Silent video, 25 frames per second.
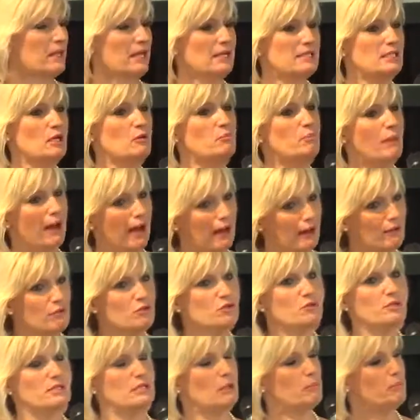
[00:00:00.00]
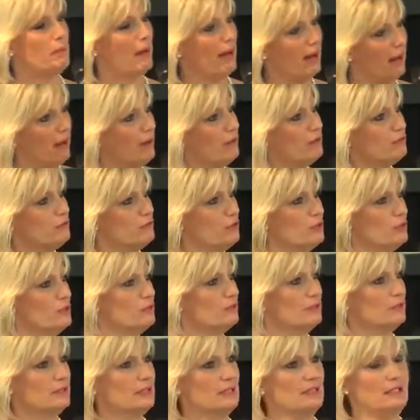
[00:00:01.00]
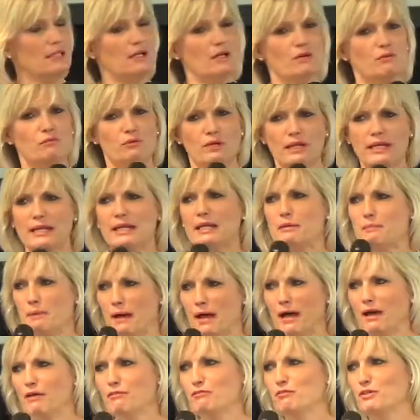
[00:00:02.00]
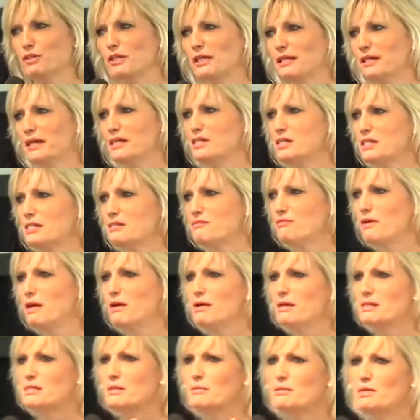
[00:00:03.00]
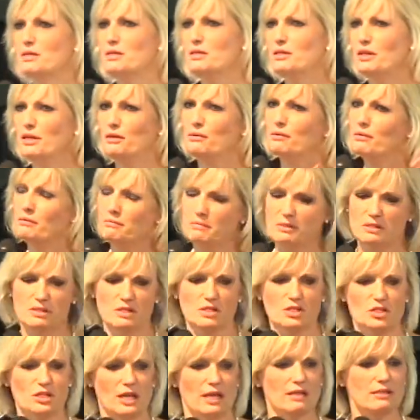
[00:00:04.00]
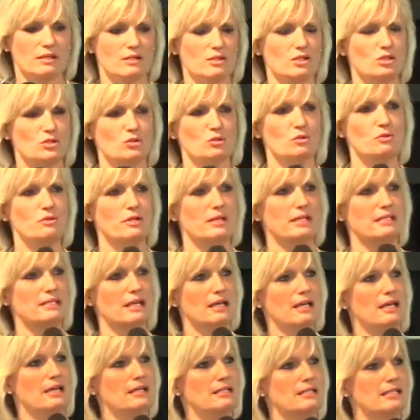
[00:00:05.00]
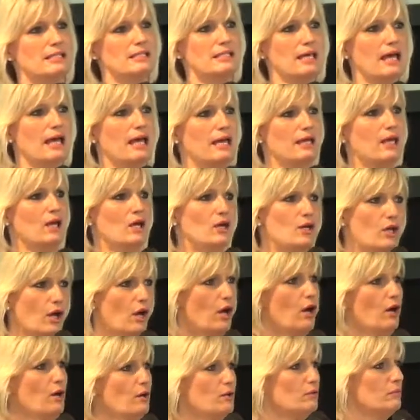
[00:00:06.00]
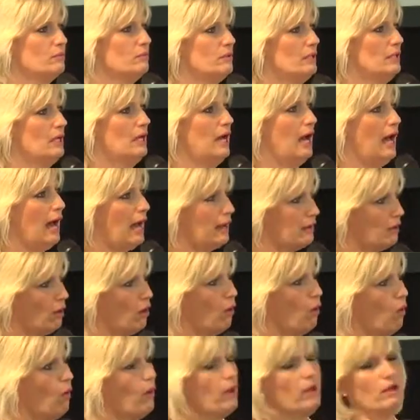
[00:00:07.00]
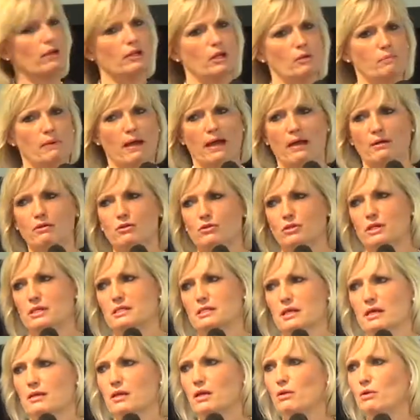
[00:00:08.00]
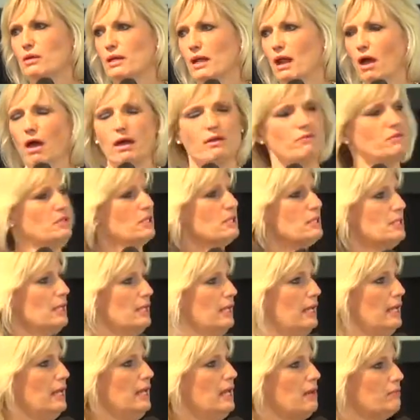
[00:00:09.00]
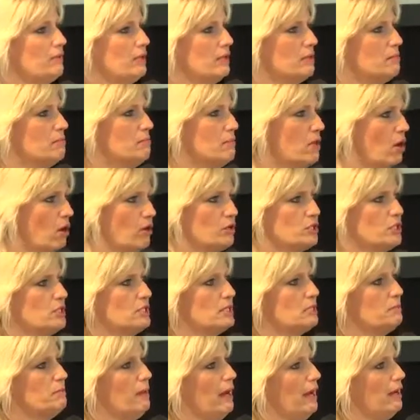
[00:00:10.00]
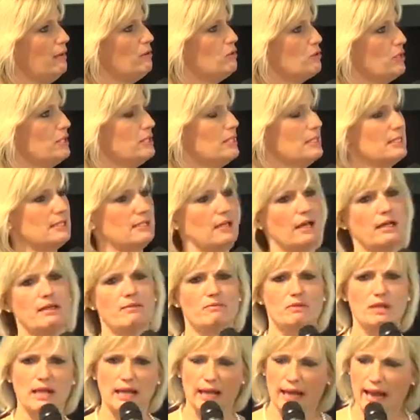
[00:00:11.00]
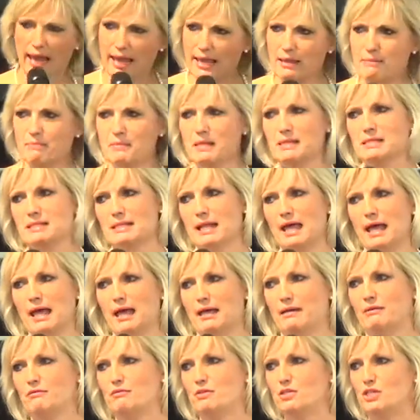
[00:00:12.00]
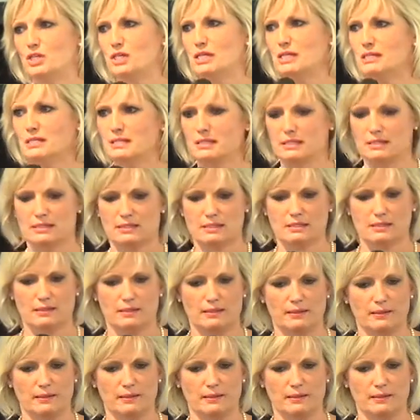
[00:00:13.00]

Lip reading: So boundaries are powerful, really powerful. And I just felt as though, you know, to share those stories, to say, go home and oil your boundaries. I know Clive does it here and he marches the boundaries. It's like, claim this land for Jesus.